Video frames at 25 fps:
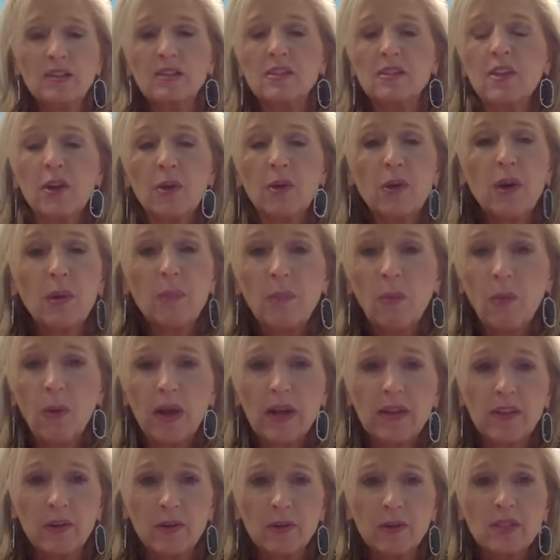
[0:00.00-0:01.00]

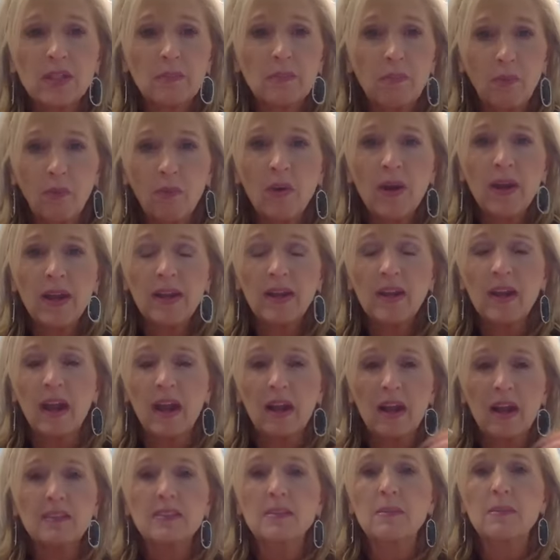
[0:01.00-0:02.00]
There was a point
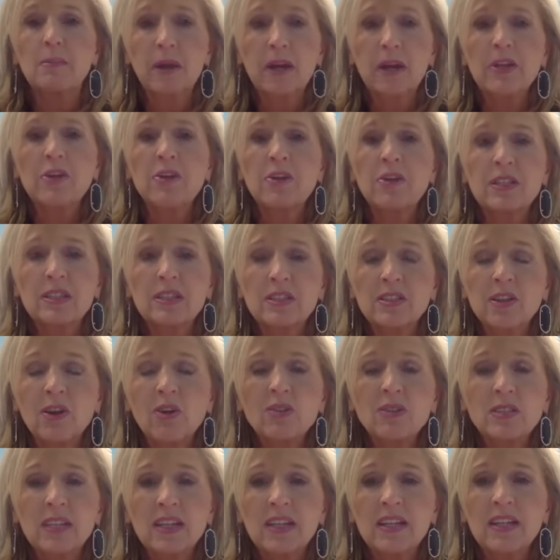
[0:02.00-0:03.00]
as a brand new
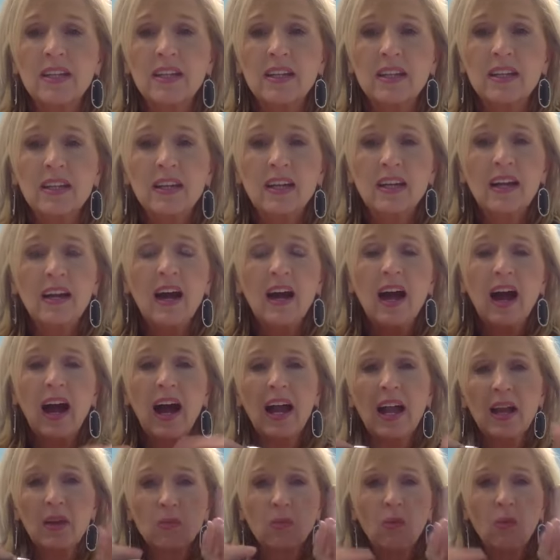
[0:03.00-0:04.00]
consultant,
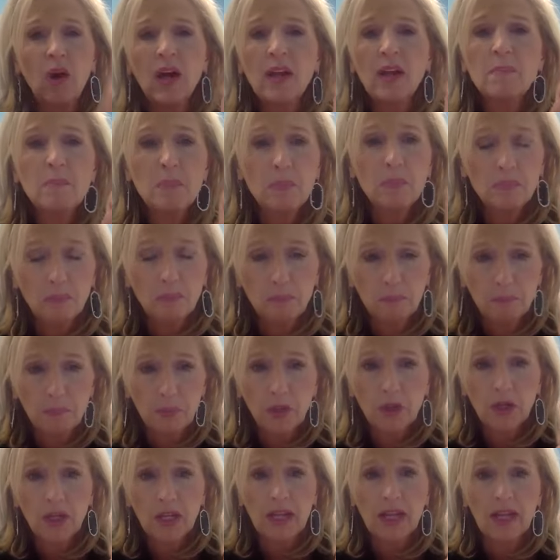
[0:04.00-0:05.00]
I had one
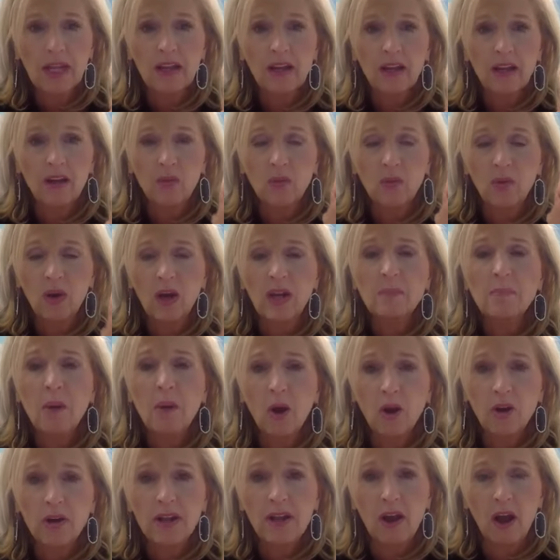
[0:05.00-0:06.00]

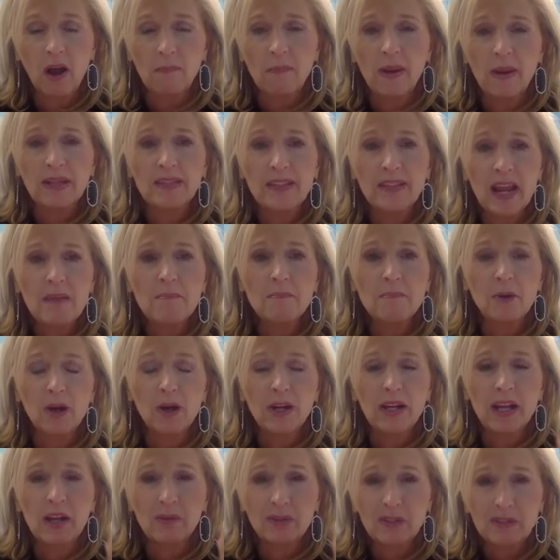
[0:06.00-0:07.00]
party on my date
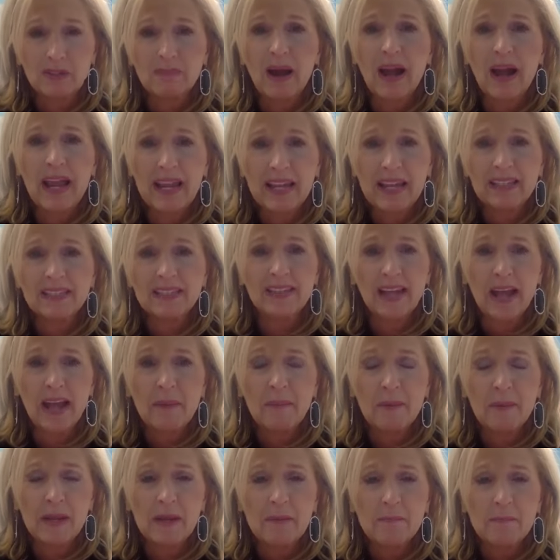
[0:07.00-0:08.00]
book. It was my Aunt
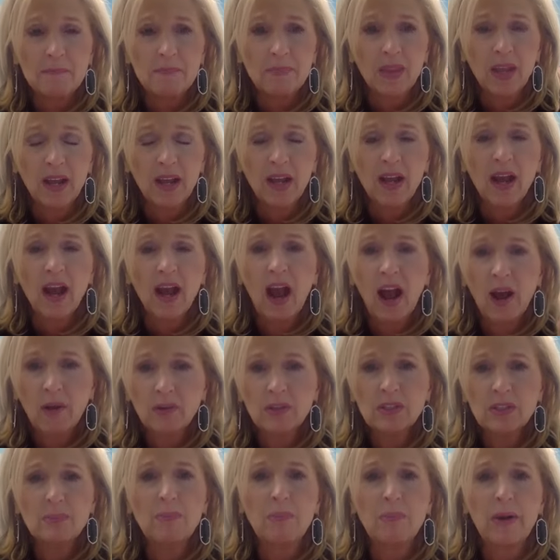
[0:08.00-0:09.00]
Debbie. I
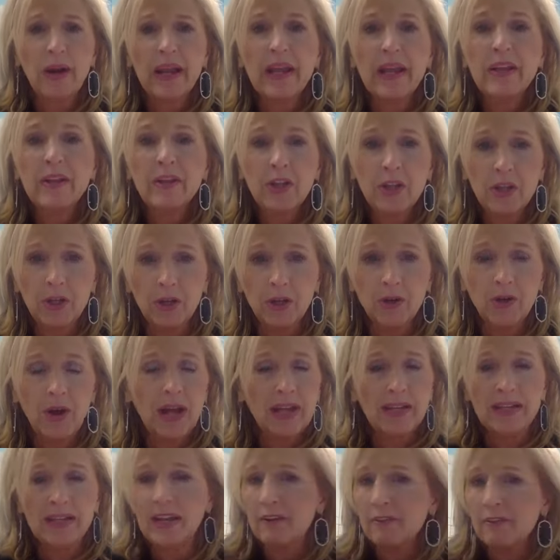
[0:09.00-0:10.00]
was brand new,
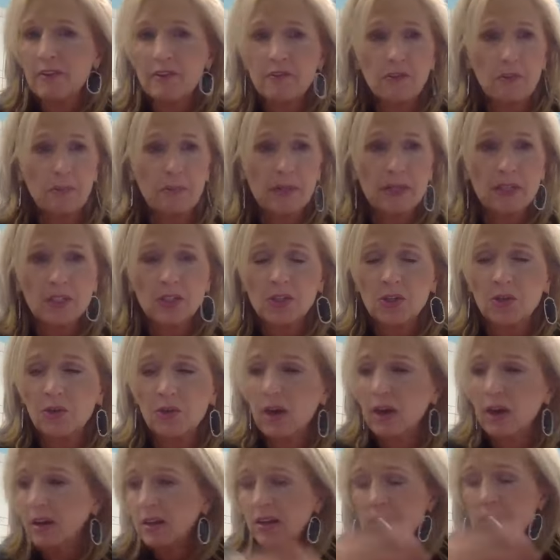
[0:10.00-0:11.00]
had never even been to
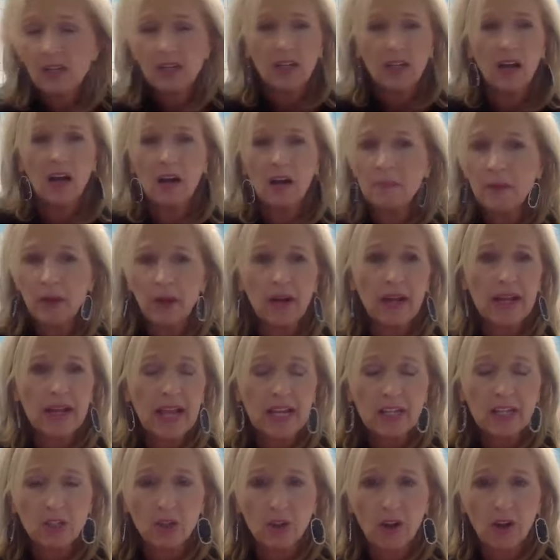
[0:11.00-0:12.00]
a Mary
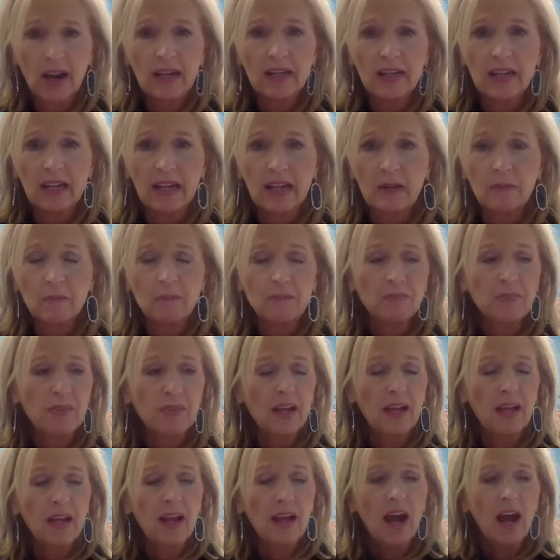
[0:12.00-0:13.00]
Kay training.
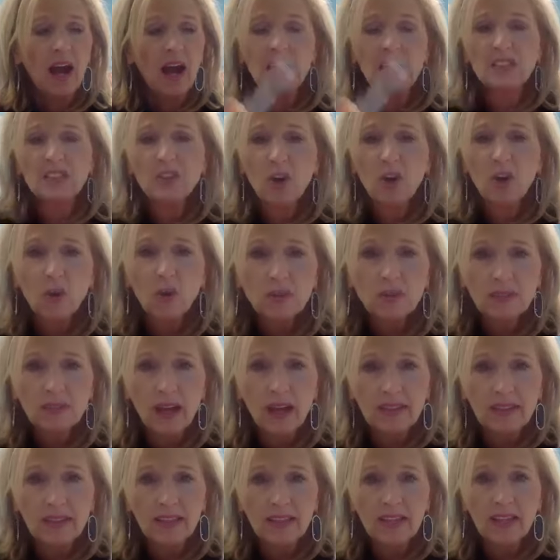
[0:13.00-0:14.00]
I sold
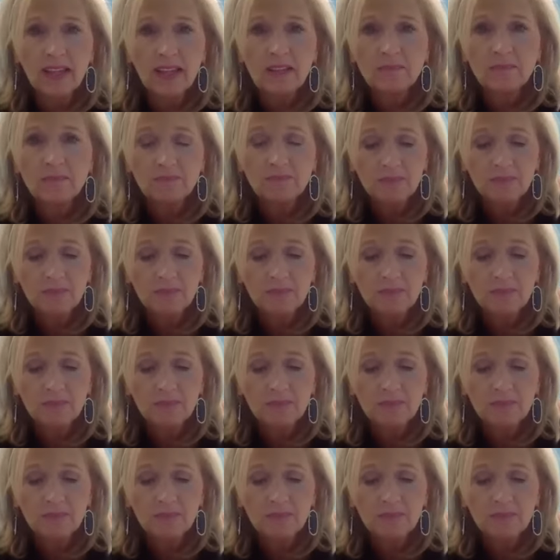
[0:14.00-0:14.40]
nothing.